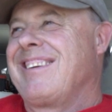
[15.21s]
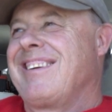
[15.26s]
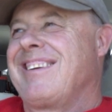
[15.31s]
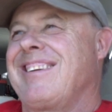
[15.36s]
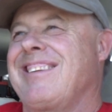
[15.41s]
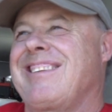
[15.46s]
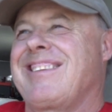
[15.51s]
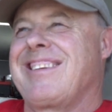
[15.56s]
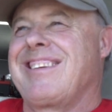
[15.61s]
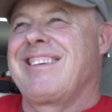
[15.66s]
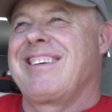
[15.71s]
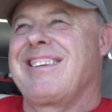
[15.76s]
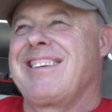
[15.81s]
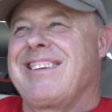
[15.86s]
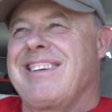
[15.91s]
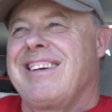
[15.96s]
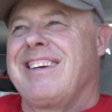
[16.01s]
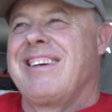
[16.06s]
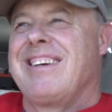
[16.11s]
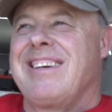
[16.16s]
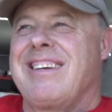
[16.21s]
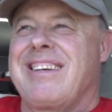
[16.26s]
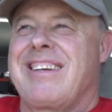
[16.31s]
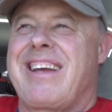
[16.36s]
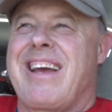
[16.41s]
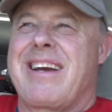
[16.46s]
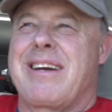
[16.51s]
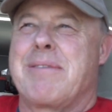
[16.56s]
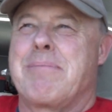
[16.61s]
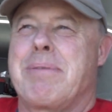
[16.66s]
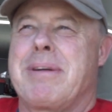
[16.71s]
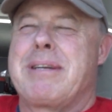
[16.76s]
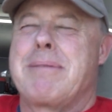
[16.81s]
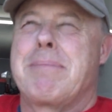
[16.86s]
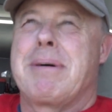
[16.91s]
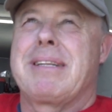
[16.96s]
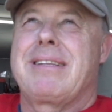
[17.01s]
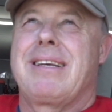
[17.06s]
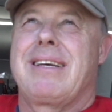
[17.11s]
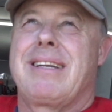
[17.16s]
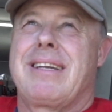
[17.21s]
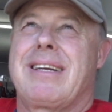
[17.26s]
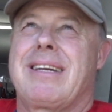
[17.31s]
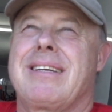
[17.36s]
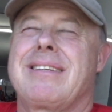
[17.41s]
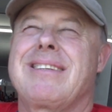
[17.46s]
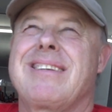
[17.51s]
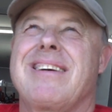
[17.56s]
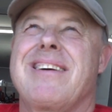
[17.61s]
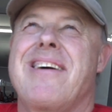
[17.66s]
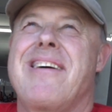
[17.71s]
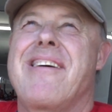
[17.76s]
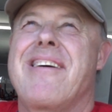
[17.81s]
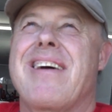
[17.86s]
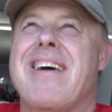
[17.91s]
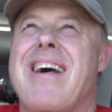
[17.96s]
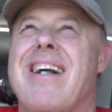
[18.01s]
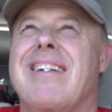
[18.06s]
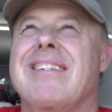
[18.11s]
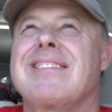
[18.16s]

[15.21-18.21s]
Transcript: That's, uh, can't complain about that, I guess. Okay.